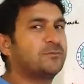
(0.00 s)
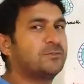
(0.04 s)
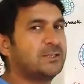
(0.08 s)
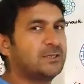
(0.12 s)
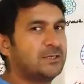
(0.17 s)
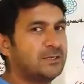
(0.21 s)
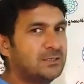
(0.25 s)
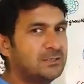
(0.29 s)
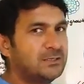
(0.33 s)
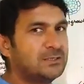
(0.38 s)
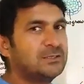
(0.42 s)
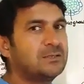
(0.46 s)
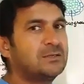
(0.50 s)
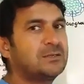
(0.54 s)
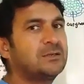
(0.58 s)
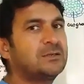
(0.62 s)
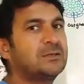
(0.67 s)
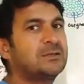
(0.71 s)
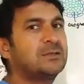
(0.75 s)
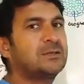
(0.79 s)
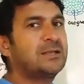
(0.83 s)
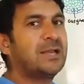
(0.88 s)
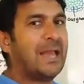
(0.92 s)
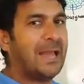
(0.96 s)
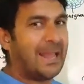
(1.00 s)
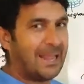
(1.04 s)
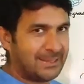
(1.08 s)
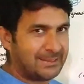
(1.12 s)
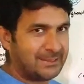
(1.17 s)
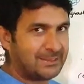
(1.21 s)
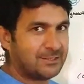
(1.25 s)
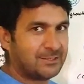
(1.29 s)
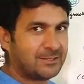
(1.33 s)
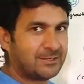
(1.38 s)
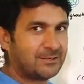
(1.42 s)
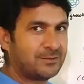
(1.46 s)
the
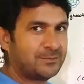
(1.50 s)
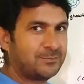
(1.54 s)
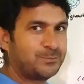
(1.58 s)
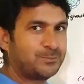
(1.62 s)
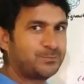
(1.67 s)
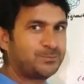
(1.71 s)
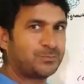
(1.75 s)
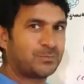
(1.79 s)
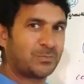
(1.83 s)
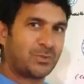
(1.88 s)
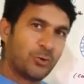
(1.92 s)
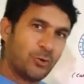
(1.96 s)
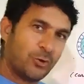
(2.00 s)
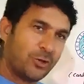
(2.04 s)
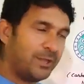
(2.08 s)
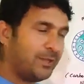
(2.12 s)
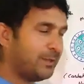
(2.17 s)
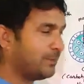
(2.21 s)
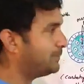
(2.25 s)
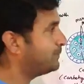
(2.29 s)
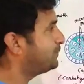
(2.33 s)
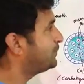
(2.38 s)
anther. Okay.